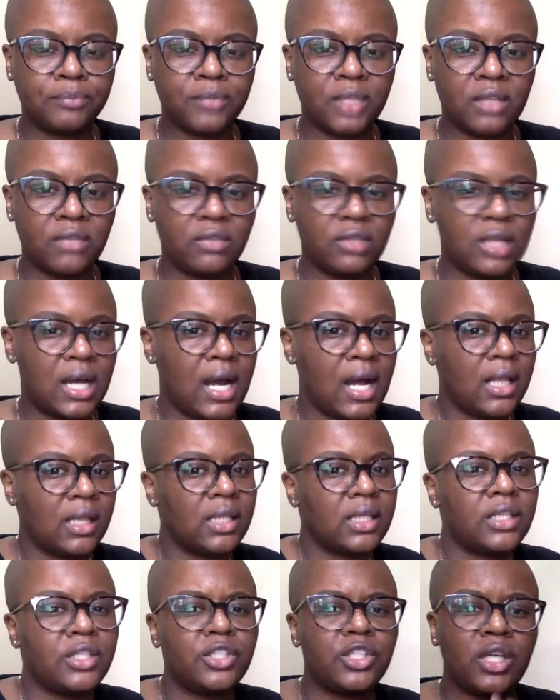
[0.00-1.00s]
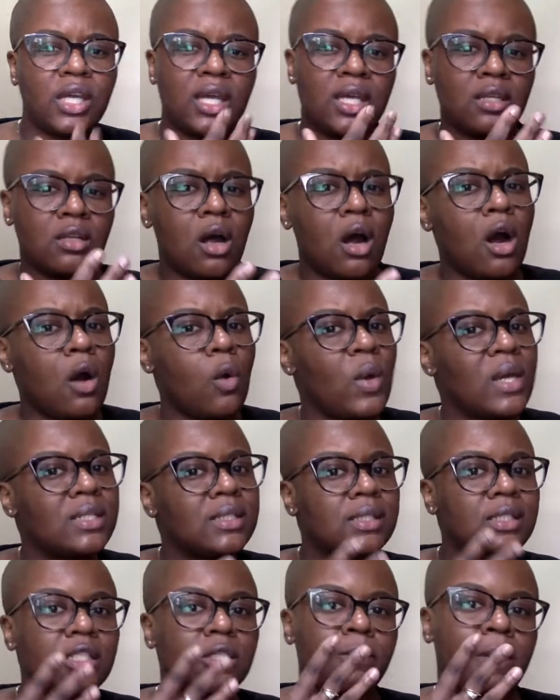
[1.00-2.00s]
of knowledge, it always
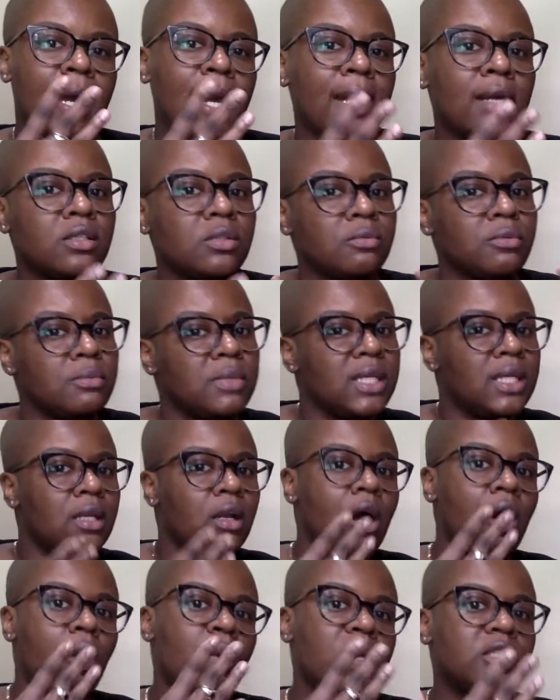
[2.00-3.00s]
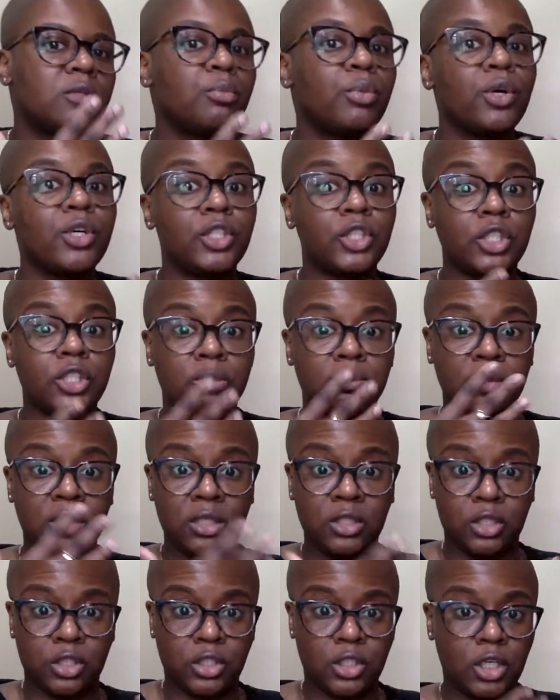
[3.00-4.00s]
inspires me. It always pushes me
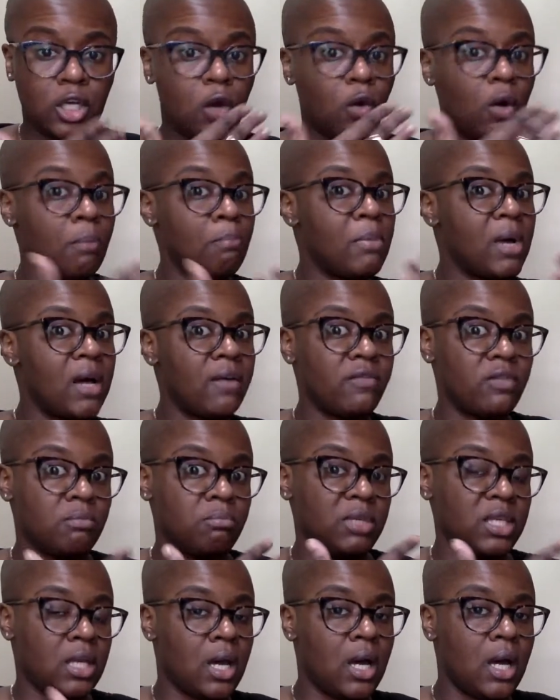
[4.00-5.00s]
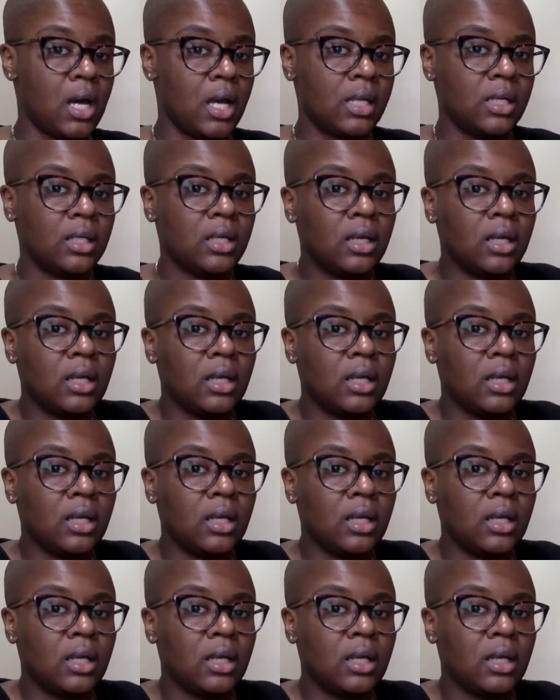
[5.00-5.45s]
just to go above and beyond.